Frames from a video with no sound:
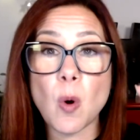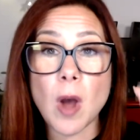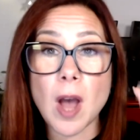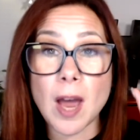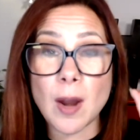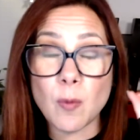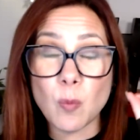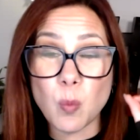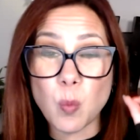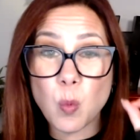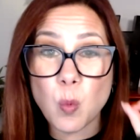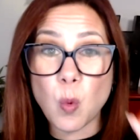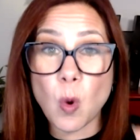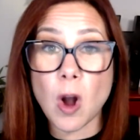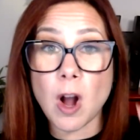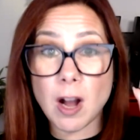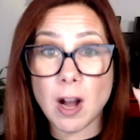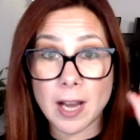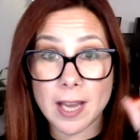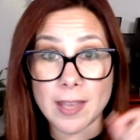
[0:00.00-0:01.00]
and
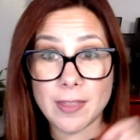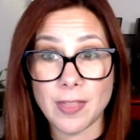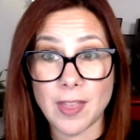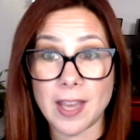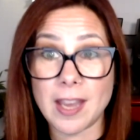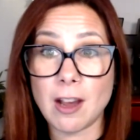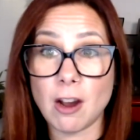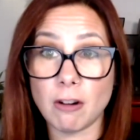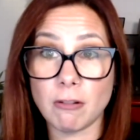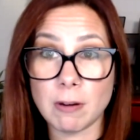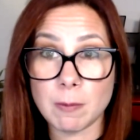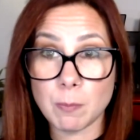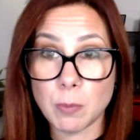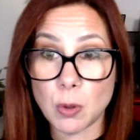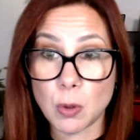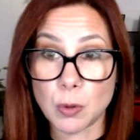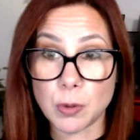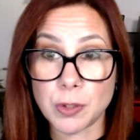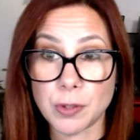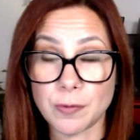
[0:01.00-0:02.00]
why they are
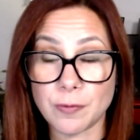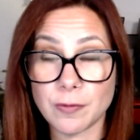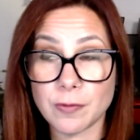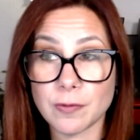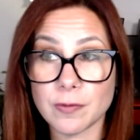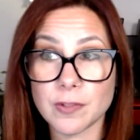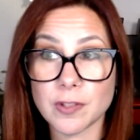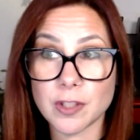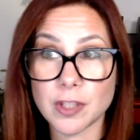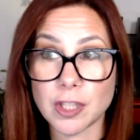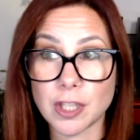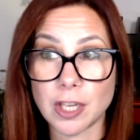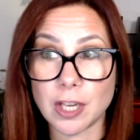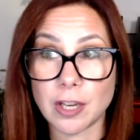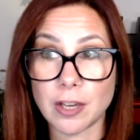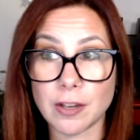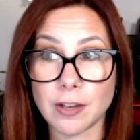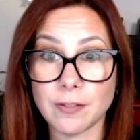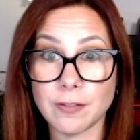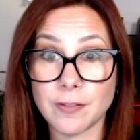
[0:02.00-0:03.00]
important to
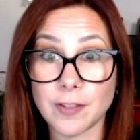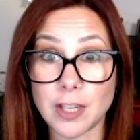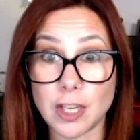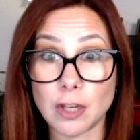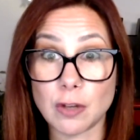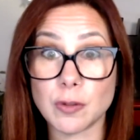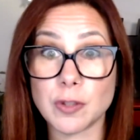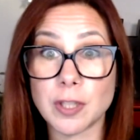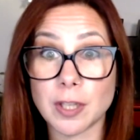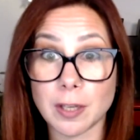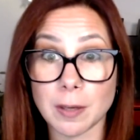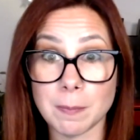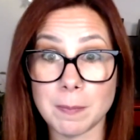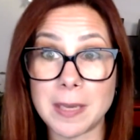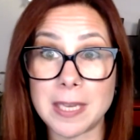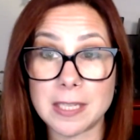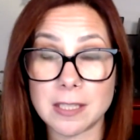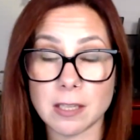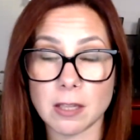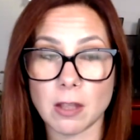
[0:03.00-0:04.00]
you, for you to
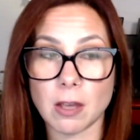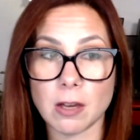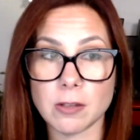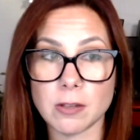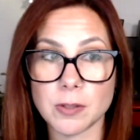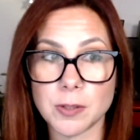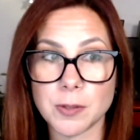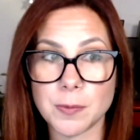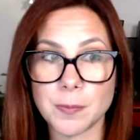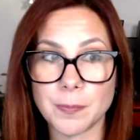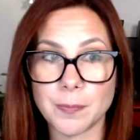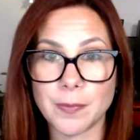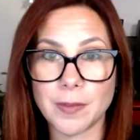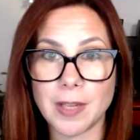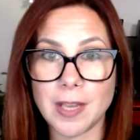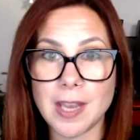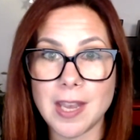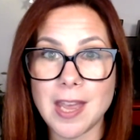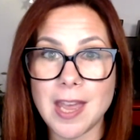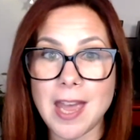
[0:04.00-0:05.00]
commit to those.
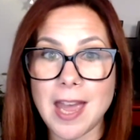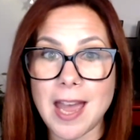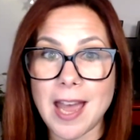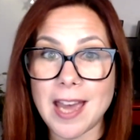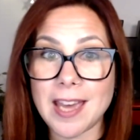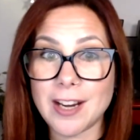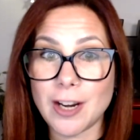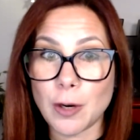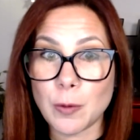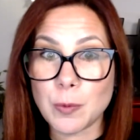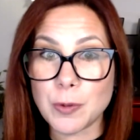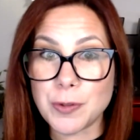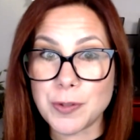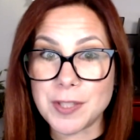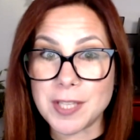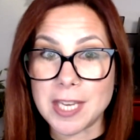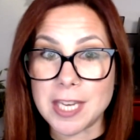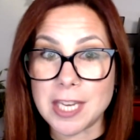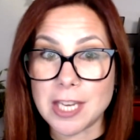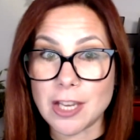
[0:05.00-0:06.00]
And I will
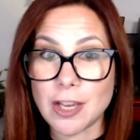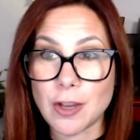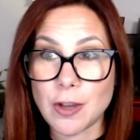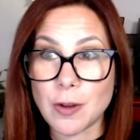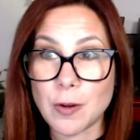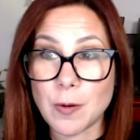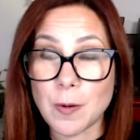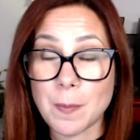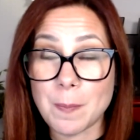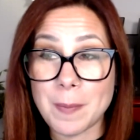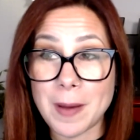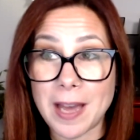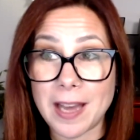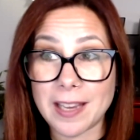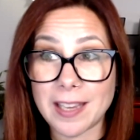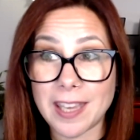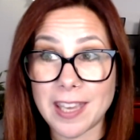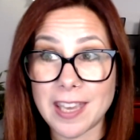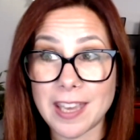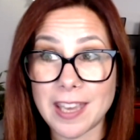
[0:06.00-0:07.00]
see you
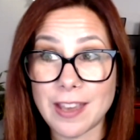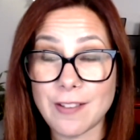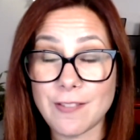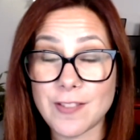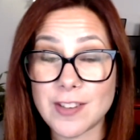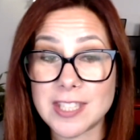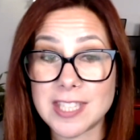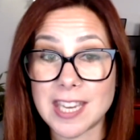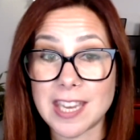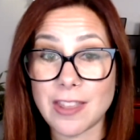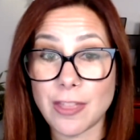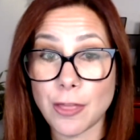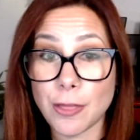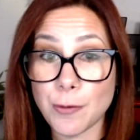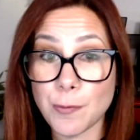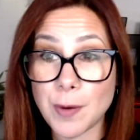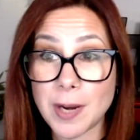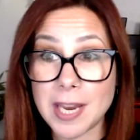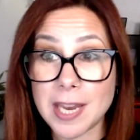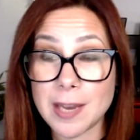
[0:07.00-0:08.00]
back here for day
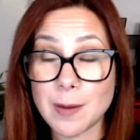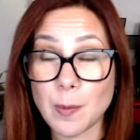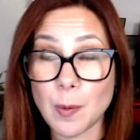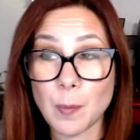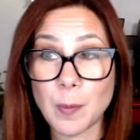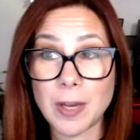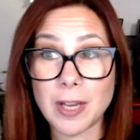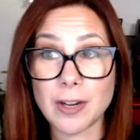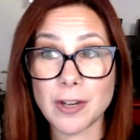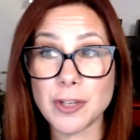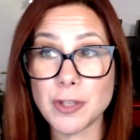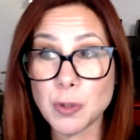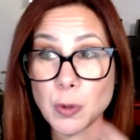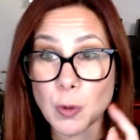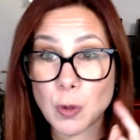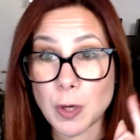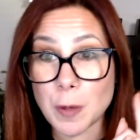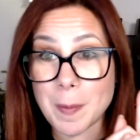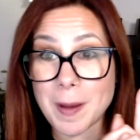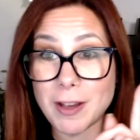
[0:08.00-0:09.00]
3 when we're going to
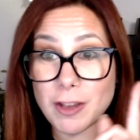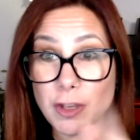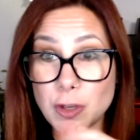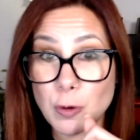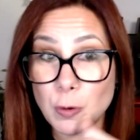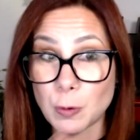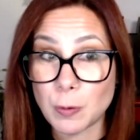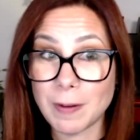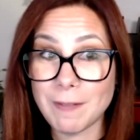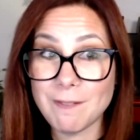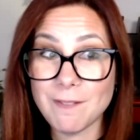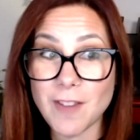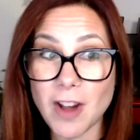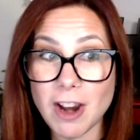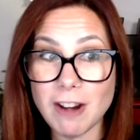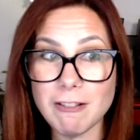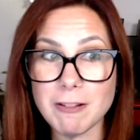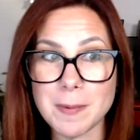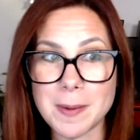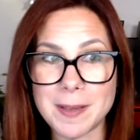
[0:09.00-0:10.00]
talk about your
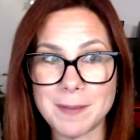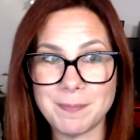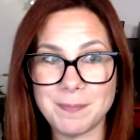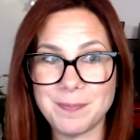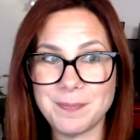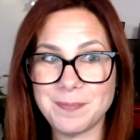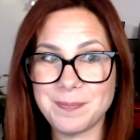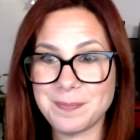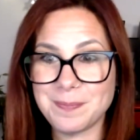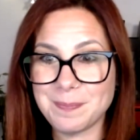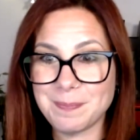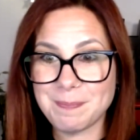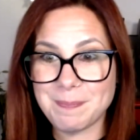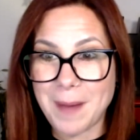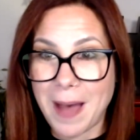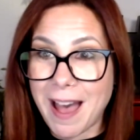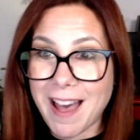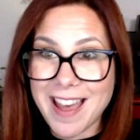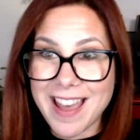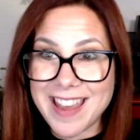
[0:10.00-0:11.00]
environment.
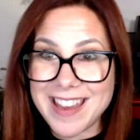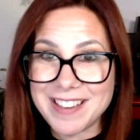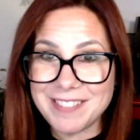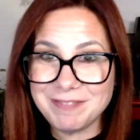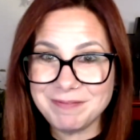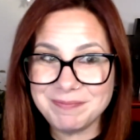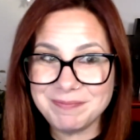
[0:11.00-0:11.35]
Bye.